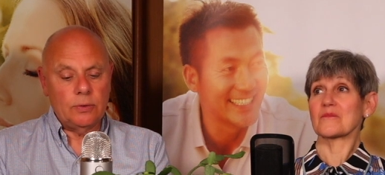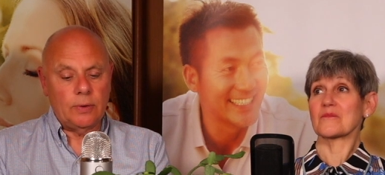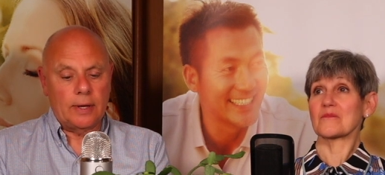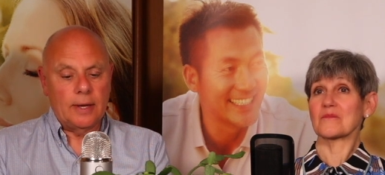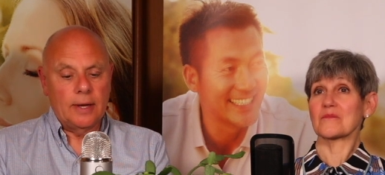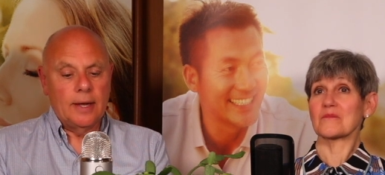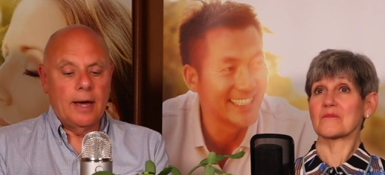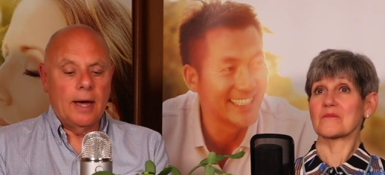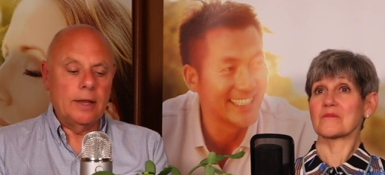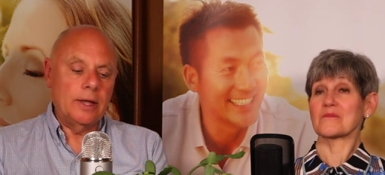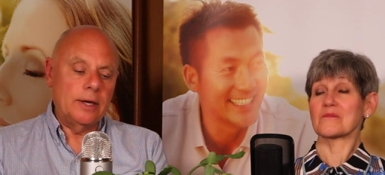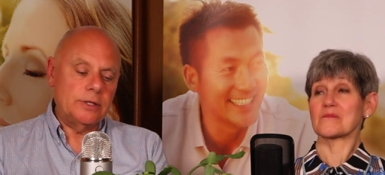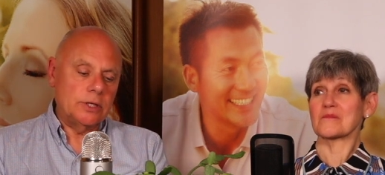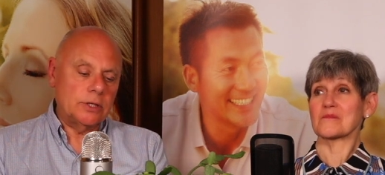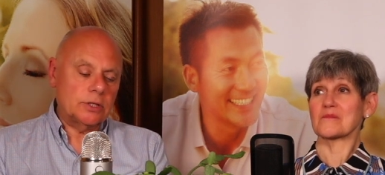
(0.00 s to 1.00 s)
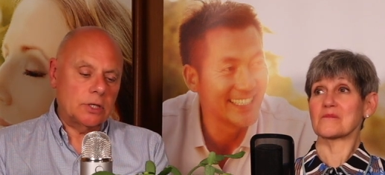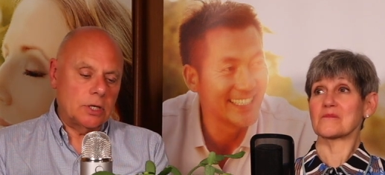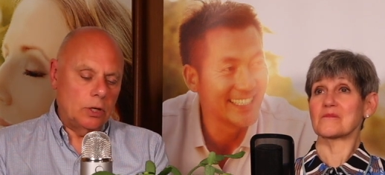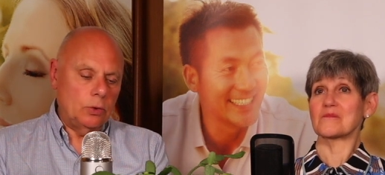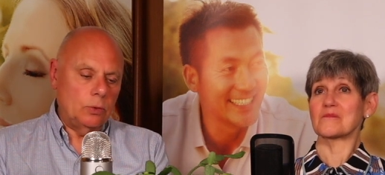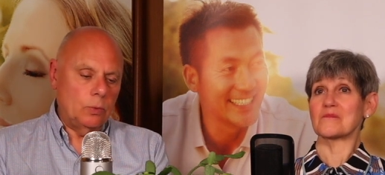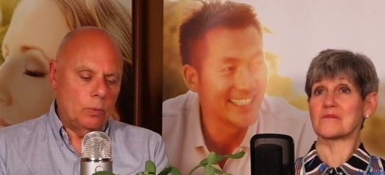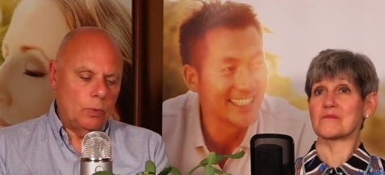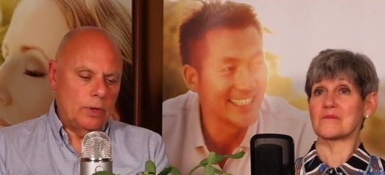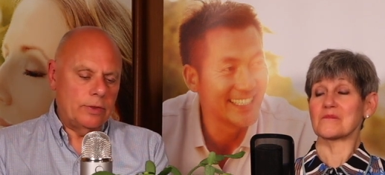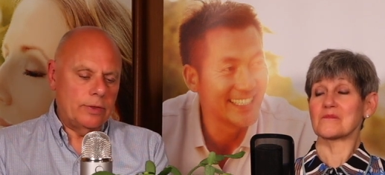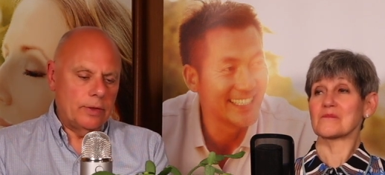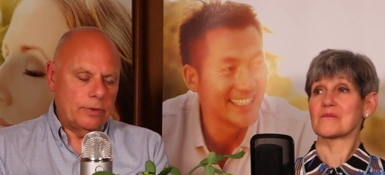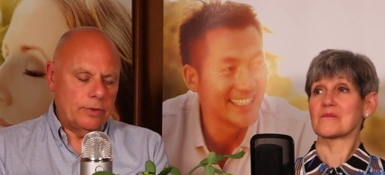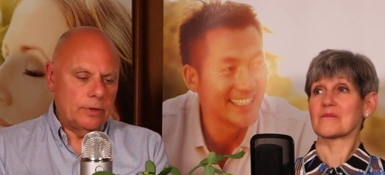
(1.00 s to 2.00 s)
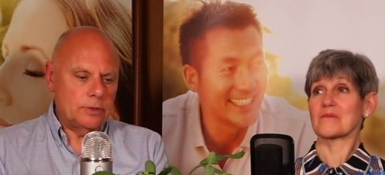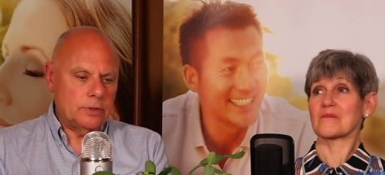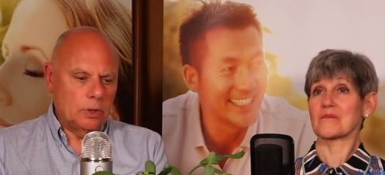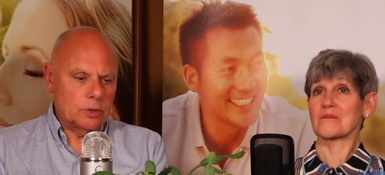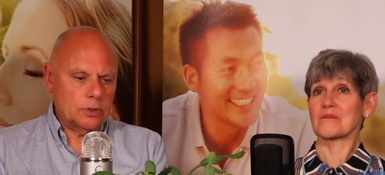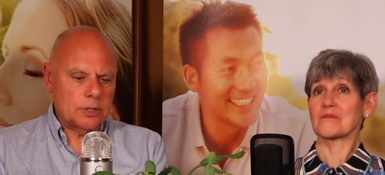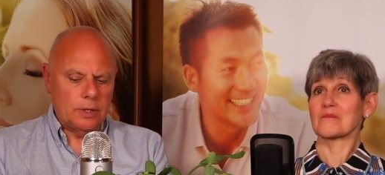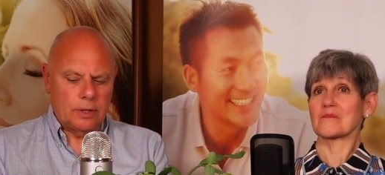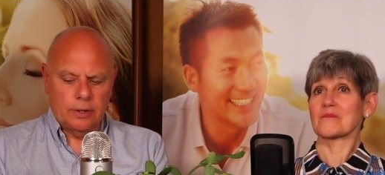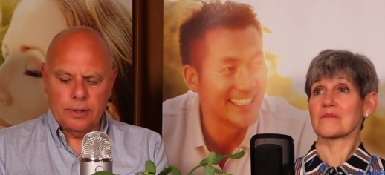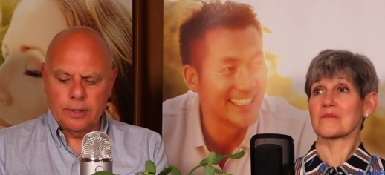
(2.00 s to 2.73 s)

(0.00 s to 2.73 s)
Speaker 1: do it. And they just go with the doctor.